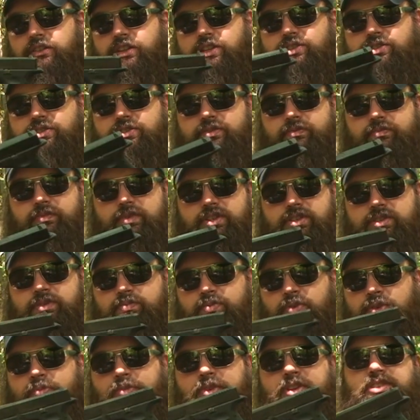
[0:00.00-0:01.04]
This is
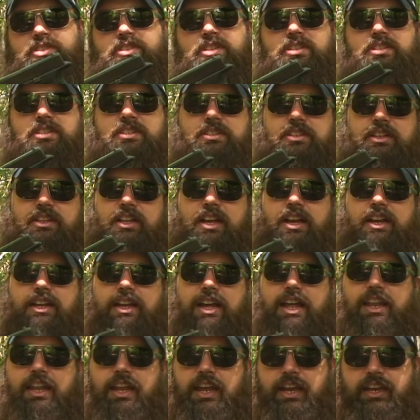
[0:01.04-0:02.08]
pretty much, this is the Glock
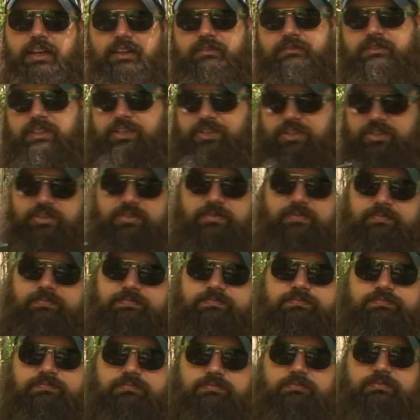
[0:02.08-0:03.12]
I like. It's
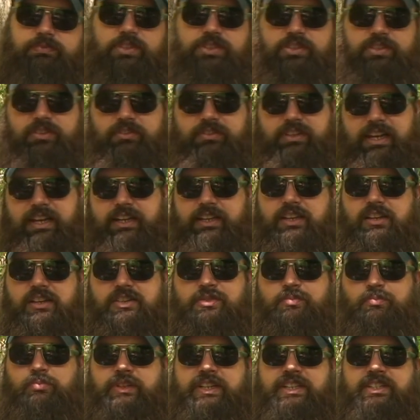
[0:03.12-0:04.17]
too dang
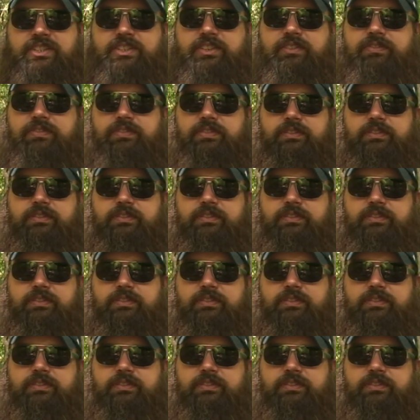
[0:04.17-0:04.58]
expensive.